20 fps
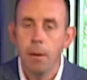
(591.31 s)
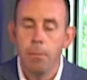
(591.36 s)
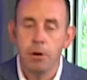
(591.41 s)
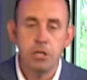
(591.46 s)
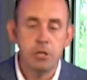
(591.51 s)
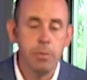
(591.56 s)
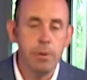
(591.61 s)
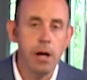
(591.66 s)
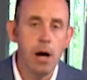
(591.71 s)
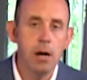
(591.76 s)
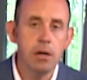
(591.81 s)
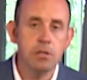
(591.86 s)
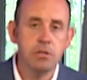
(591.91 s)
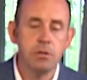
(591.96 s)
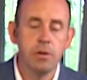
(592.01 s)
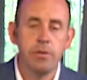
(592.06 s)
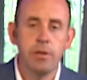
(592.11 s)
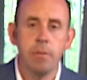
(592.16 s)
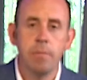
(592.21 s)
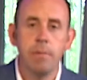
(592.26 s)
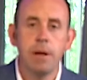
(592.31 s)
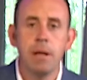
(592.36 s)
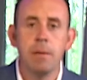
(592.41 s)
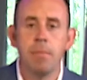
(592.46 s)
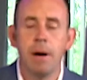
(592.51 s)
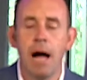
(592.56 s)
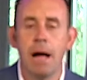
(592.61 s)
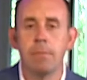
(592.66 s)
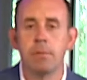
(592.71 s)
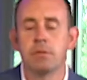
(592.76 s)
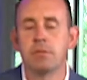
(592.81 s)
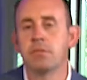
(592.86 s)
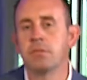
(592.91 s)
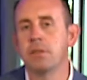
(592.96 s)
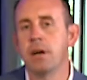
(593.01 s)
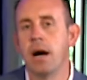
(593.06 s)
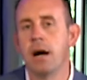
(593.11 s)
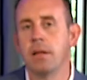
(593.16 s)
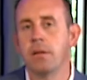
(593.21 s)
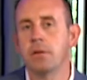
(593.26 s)
But to be honest with you, many Bible
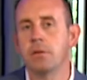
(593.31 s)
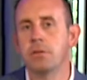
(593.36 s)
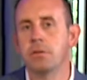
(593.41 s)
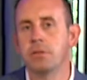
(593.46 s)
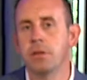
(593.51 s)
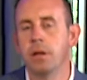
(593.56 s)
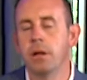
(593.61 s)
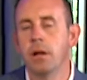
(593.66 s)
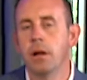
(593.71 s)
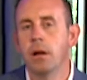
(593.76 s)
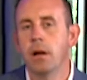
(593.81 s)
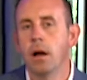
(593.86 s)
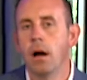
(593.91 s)
scholars and